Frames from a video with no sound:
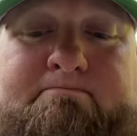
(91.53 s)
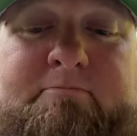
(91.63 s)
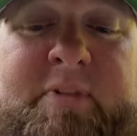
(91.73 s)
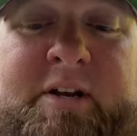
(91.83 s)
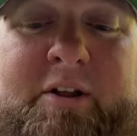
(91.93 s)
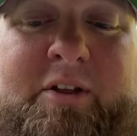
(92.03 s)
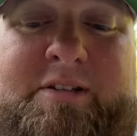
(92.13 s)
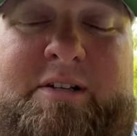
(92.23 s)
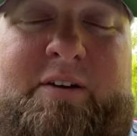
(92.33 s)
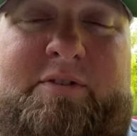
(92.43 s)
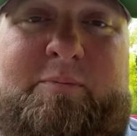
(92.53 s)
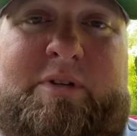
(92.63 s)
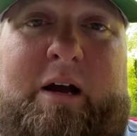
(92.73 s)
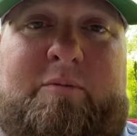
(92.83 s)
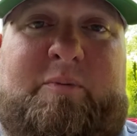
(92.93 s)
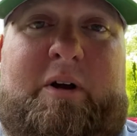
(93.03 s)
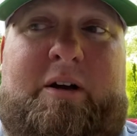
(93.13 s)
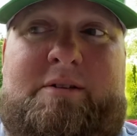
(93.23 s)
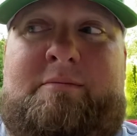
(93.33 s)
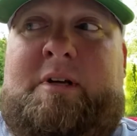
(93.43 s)
And I know that's tough sometimes
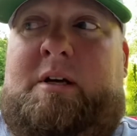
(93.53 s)
because,